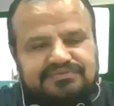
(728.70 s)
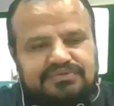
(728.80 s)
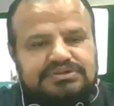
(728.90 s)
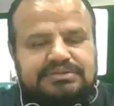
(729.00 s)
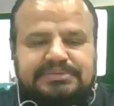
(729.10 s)
stuff,
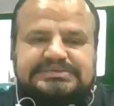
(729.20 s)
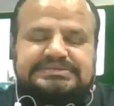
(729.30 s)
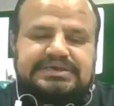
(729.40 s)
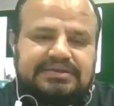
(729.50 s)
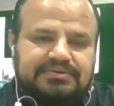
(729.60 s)
all the
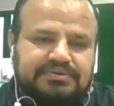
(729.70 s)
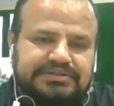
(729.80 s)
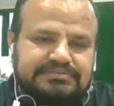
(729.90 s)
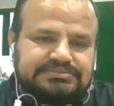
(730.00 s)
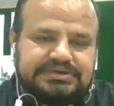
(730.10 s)
basic
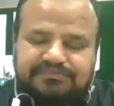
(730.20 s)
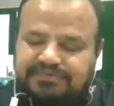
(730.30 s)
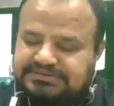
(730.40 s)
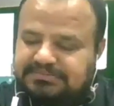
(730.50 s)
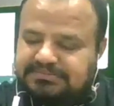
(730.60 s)
algorithms and
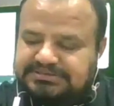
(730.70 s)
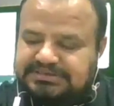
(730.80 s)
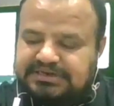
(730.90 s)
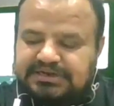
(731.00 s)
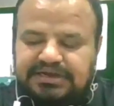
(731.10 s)
what's the
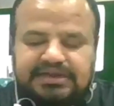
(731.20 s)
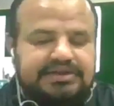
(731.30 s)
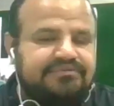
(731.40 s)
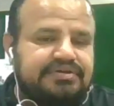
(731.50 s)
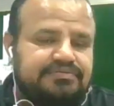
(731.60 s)
machine learning
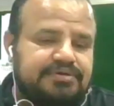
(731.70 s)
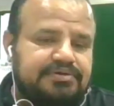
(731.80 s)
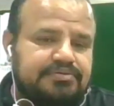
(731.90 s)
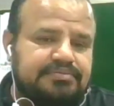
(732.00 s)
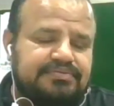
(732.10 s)
difference
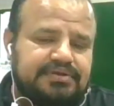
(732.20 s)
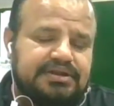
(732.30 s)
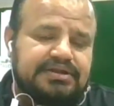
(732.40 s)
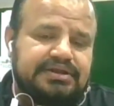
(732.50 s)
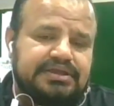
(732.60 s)
between
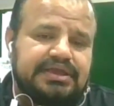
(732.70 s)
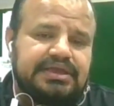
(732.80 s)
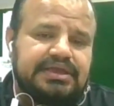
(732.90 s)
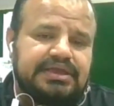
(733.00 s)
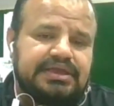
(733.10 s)
machine learning,
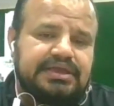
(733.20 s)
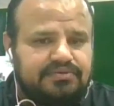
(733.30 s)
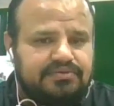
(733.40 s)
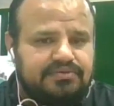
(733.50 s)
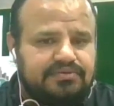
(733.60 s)
AI,
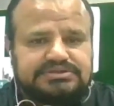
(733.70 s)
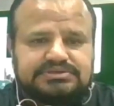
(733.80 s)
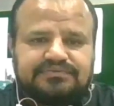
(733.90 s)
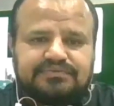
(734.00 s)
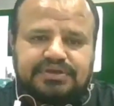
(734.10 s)
all this
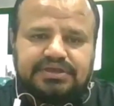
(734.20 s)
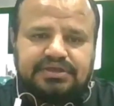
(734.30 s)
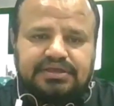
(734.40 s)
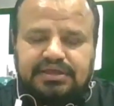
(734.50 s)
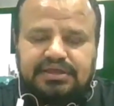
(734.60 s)
stuff,
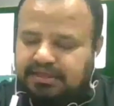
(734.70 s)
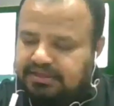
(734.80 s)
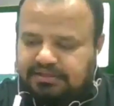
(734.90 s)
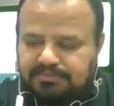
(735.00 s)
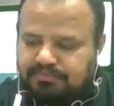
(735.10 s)
okay?
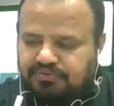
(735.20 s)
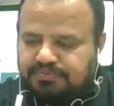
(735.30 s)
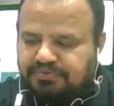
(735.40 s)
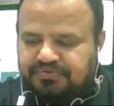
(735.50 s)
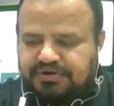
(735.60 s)
That
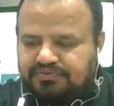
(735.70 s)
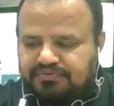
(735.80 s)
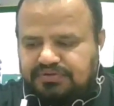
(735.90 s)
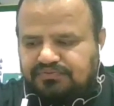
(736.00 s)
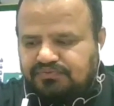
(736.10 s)
your project
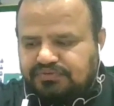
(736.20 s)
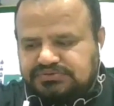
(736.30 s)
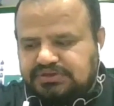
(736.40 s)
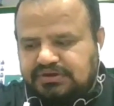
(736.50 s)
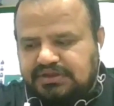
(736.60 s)

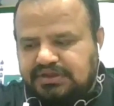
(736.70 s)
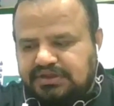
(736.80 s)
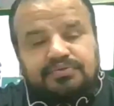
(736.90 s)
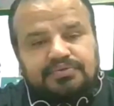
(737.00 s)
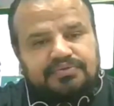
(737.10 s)
was
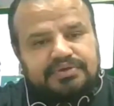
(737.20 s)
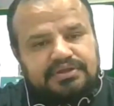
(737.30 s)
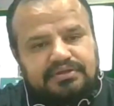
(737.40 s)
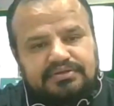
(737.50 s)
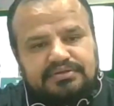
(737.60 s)
really good,
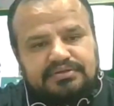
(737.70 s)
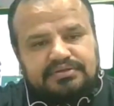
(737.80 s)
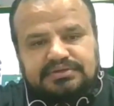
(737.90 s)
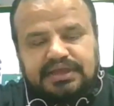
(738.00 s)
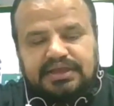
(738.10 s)
okay?
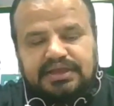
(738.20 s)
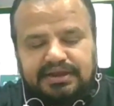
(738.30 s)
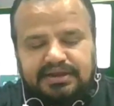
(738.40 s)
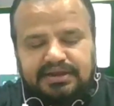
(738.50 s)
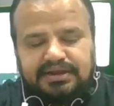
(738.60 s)

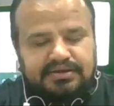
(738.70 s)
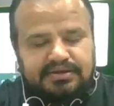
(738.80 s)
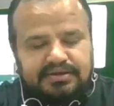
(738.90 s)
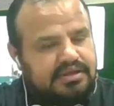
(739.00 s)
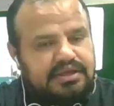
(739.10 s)

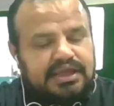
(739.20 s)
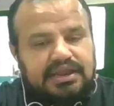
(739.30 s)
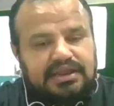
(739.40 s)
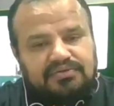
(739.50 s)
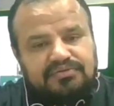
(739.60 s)
And
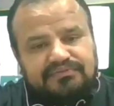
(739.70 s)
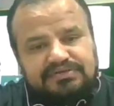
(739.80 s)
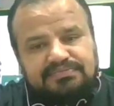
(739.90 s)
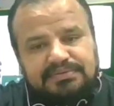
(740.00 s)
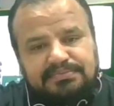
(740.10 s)
any
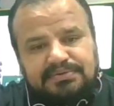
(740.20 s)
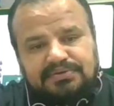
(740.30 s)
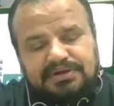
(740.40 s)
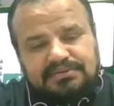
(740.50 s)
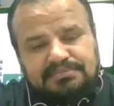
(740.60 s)
conference paper
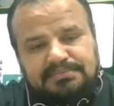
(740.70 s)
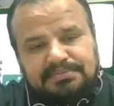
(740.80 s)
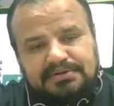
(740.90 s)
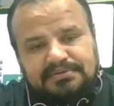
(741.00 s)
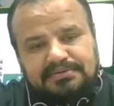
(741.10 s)
or any
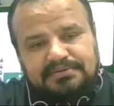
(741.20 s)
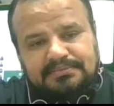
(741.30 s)
paper?